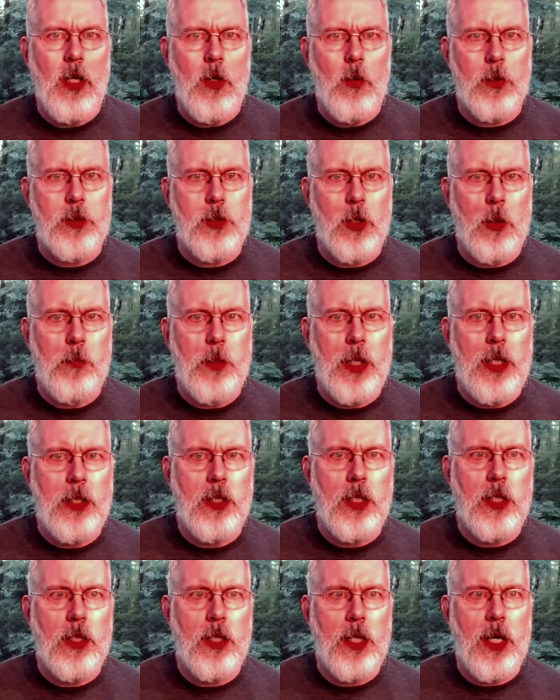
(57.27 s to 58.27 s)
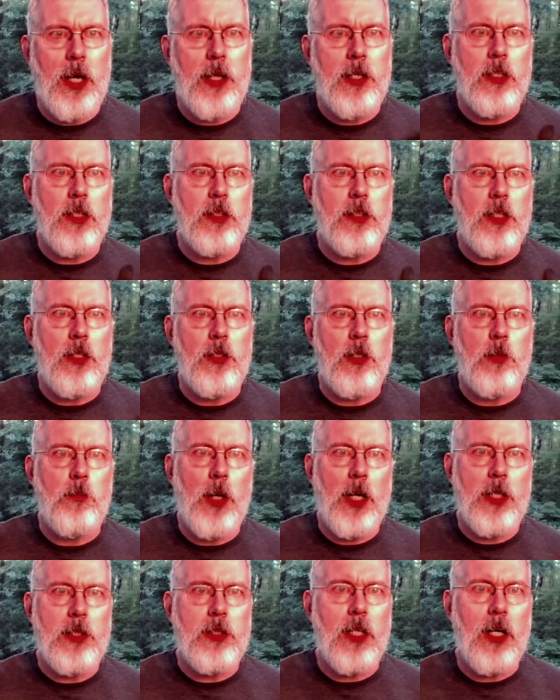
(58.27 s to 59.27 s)
which are mainly led and attended
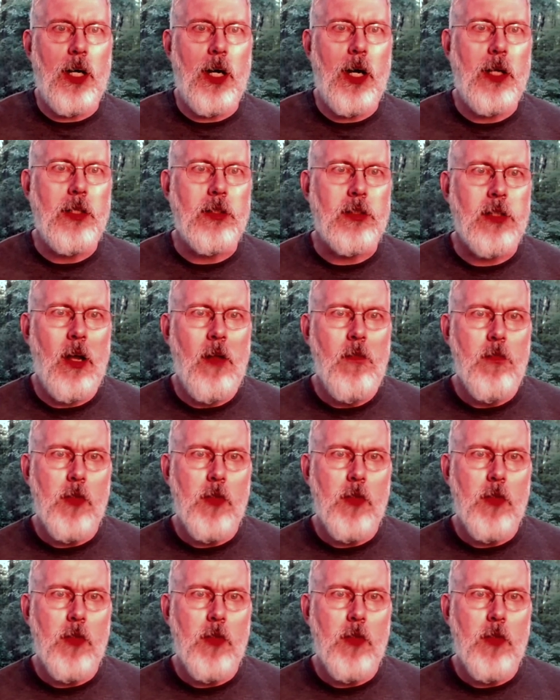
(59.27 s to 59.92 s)
by Thais.